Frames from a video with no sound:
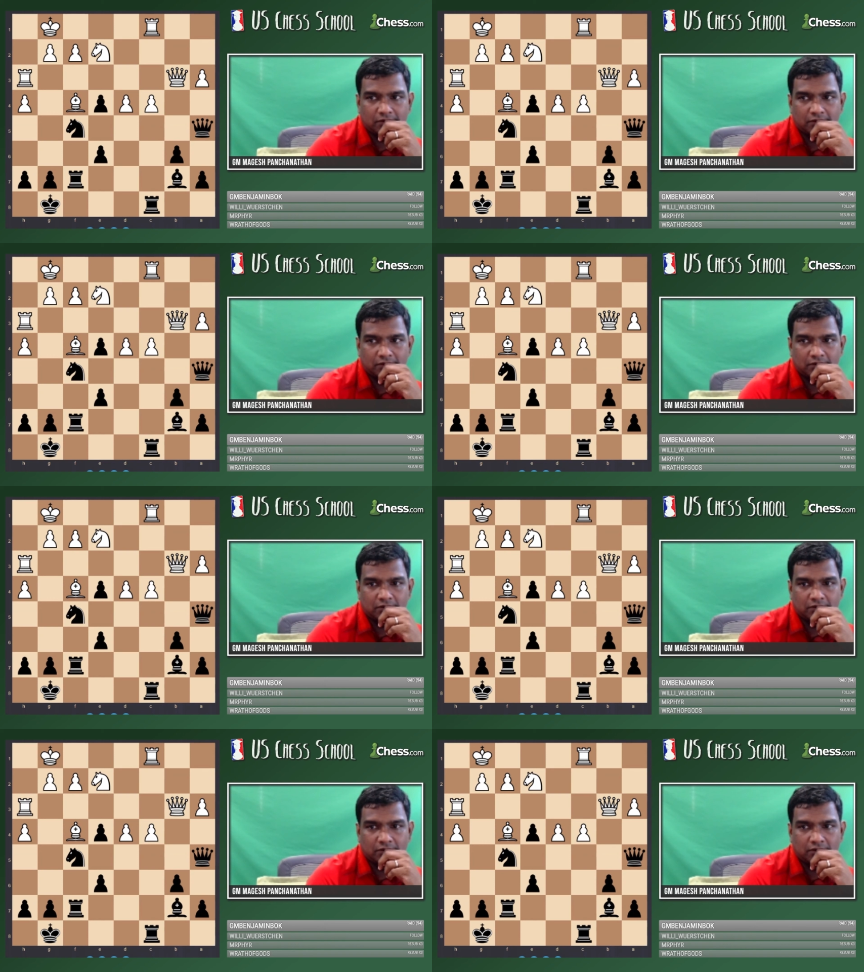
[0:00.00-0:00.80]

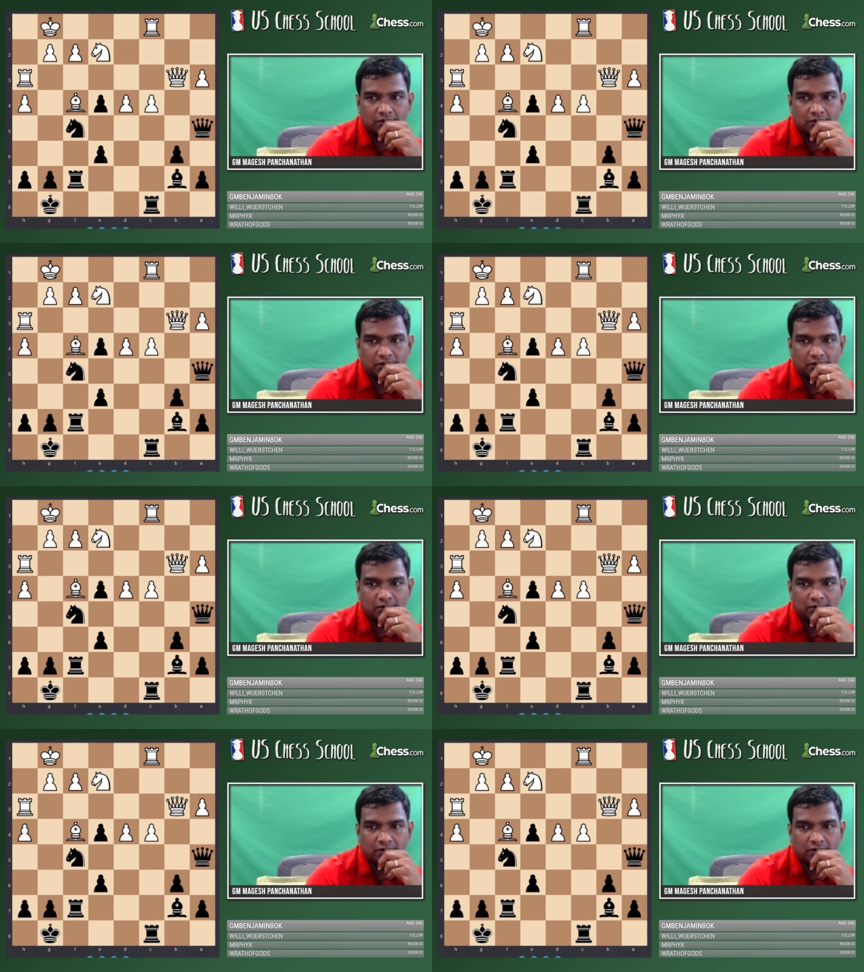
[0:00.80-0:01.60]

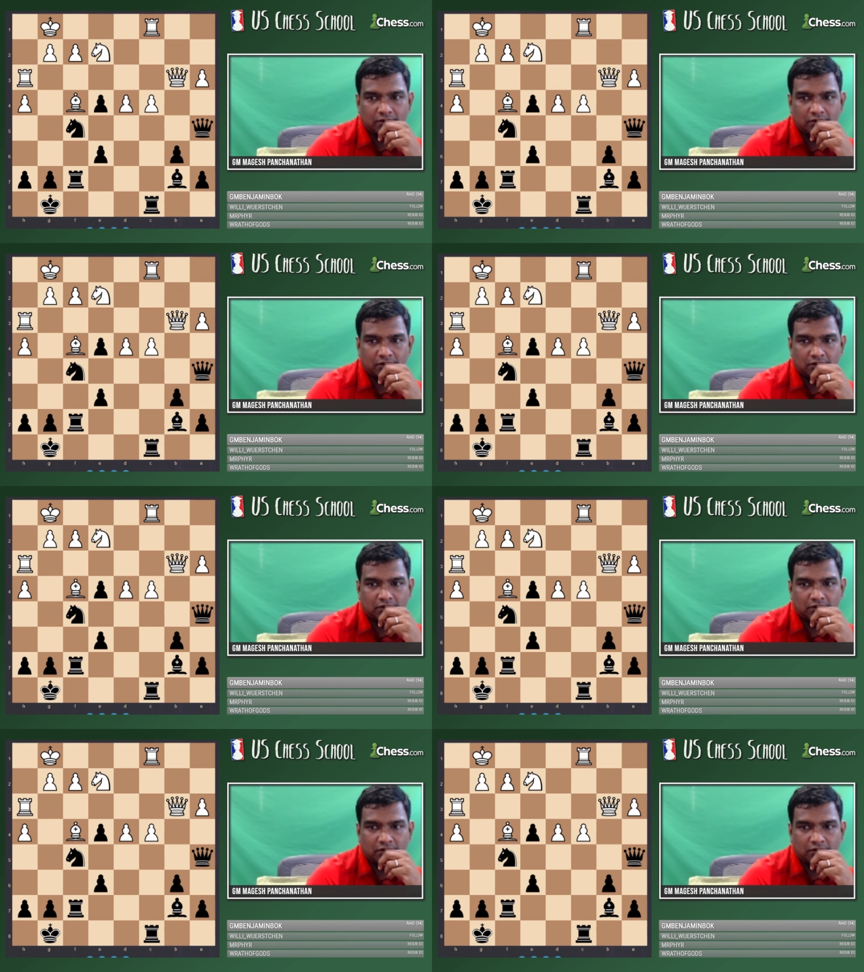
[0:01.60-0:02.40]

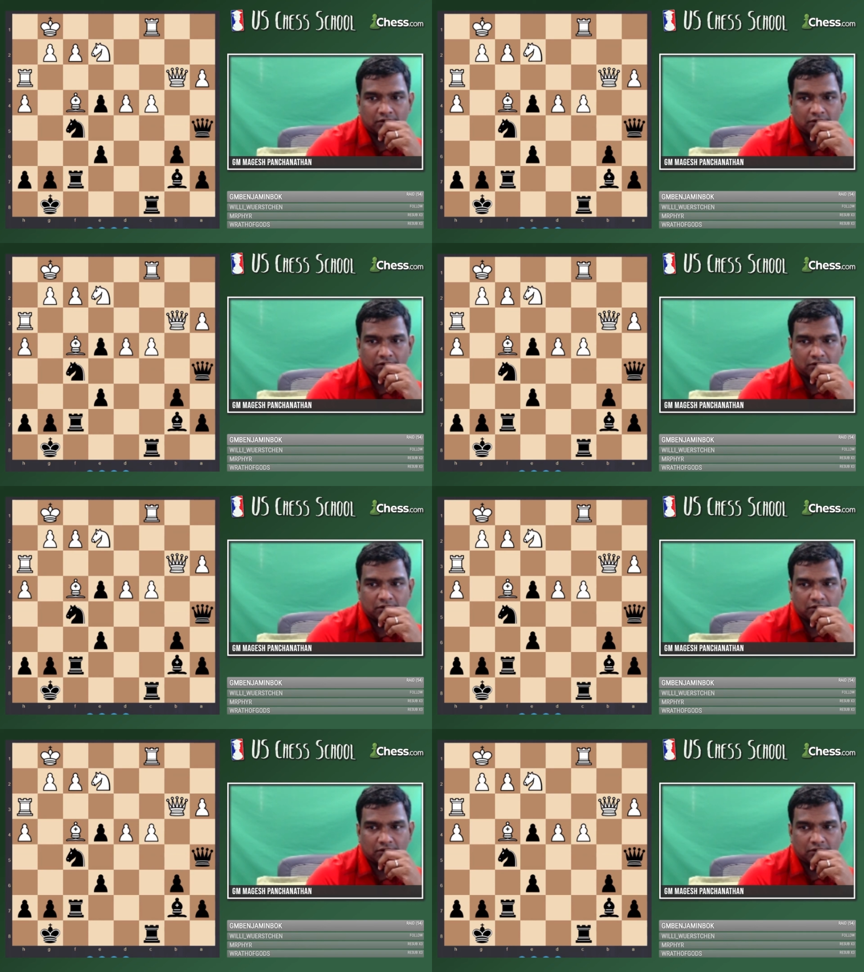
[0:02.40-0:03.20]

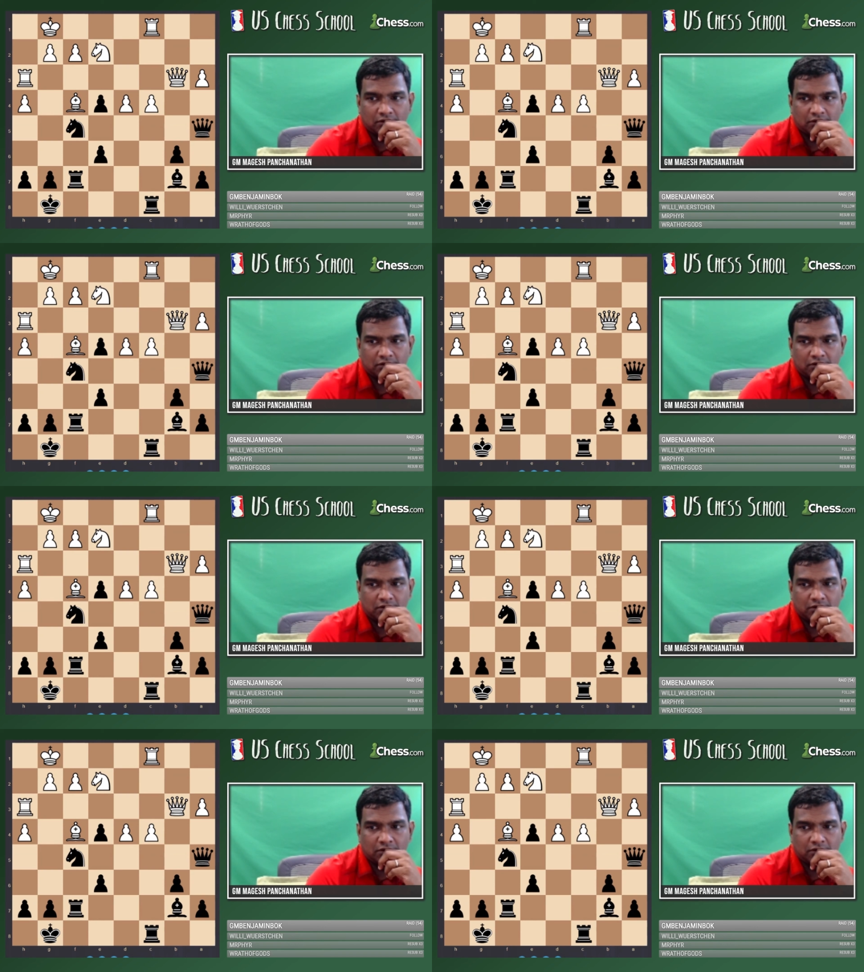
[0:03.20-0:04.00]

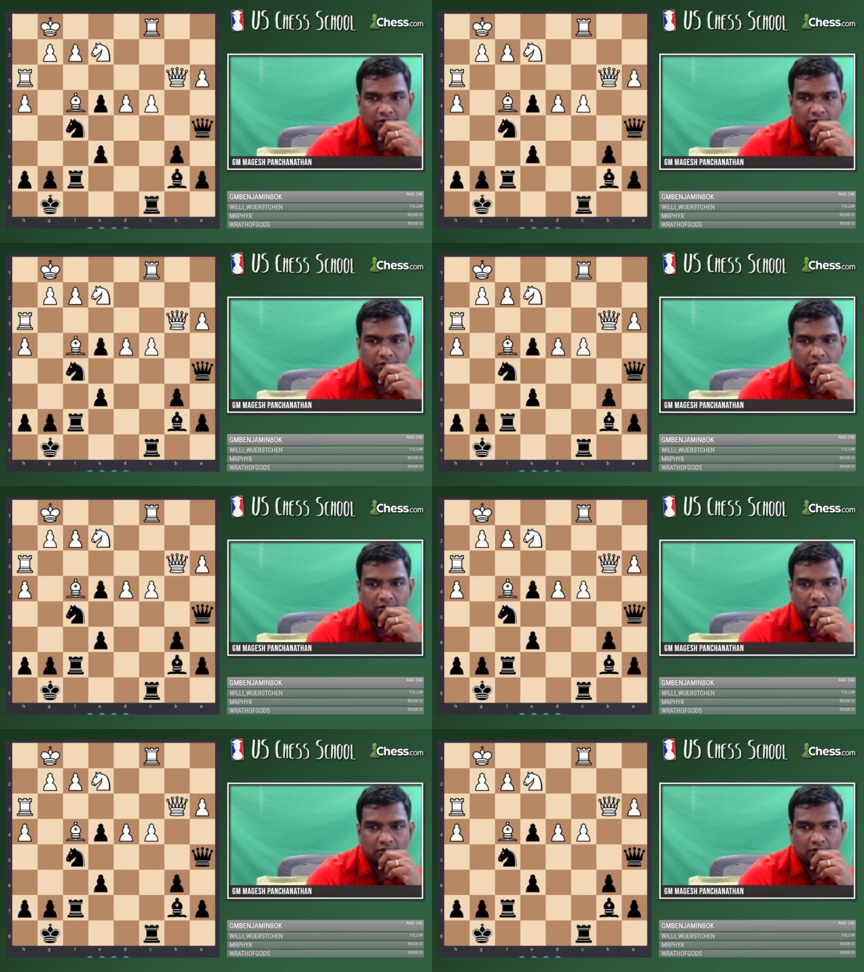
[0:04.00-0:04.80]

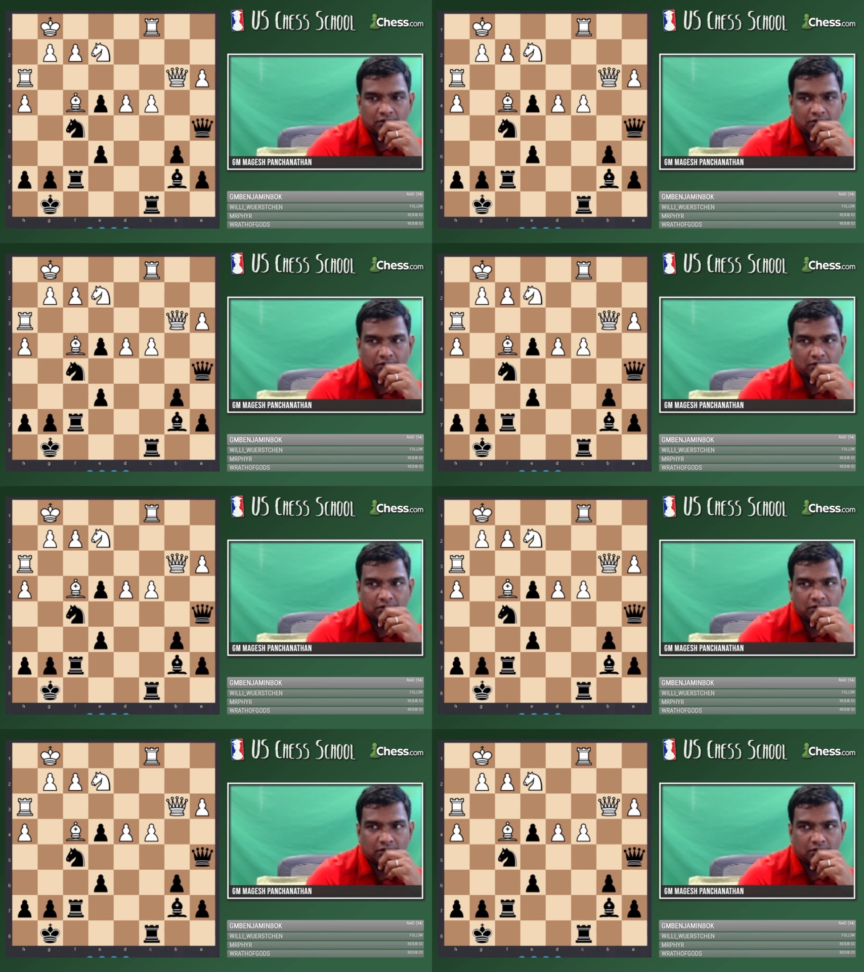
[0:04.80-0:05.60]

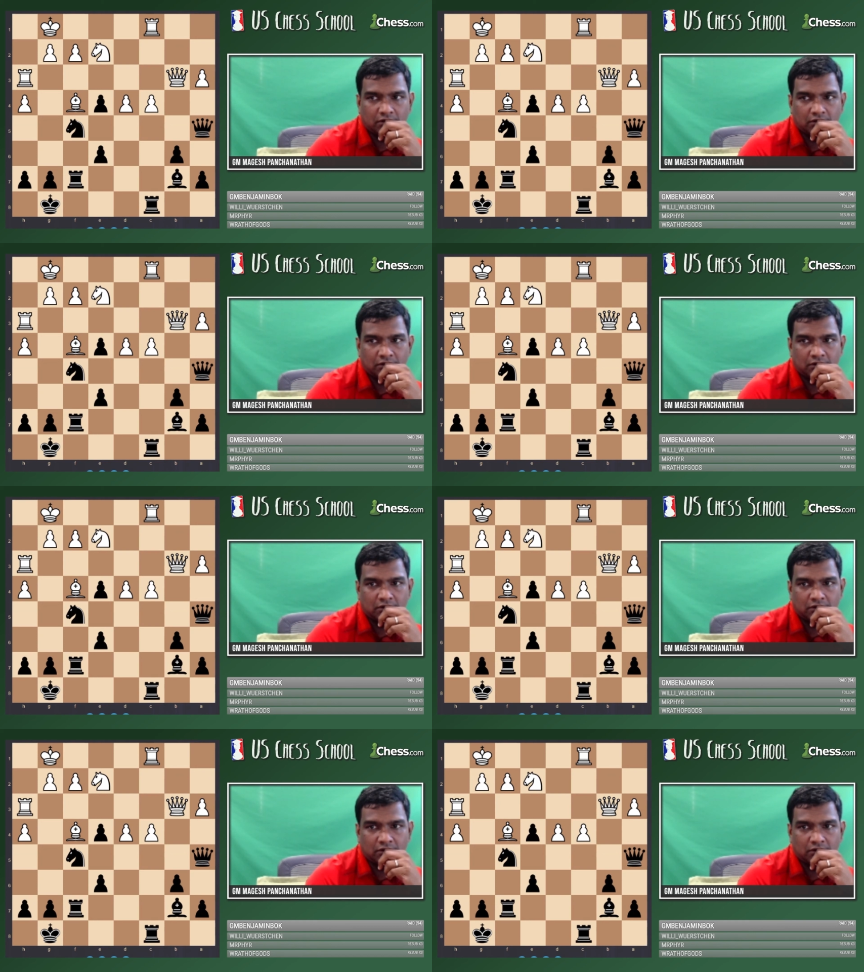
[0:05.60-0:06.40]

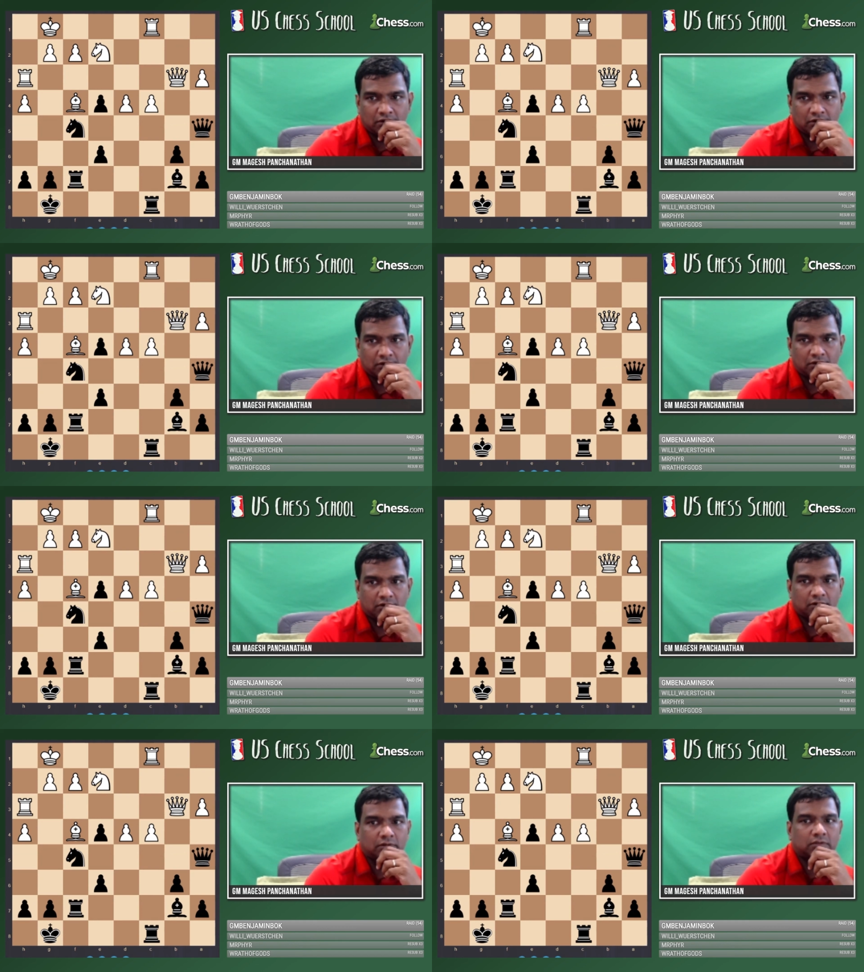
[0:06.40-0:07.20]

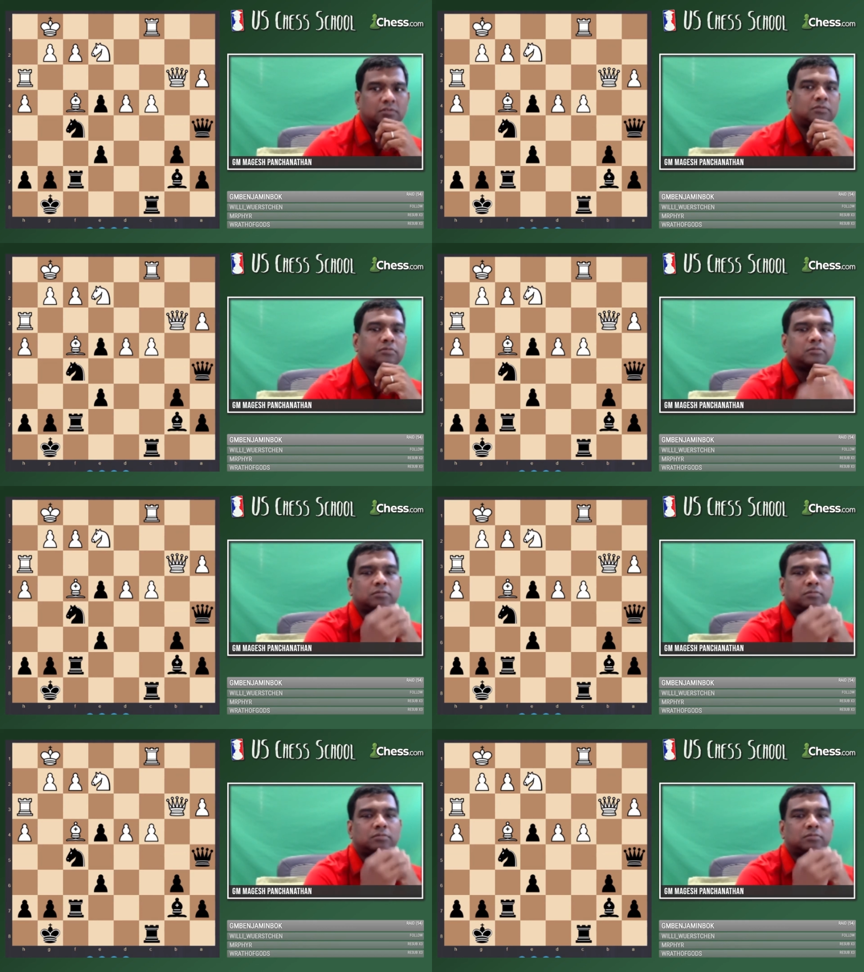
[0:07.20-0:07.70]
[no speech]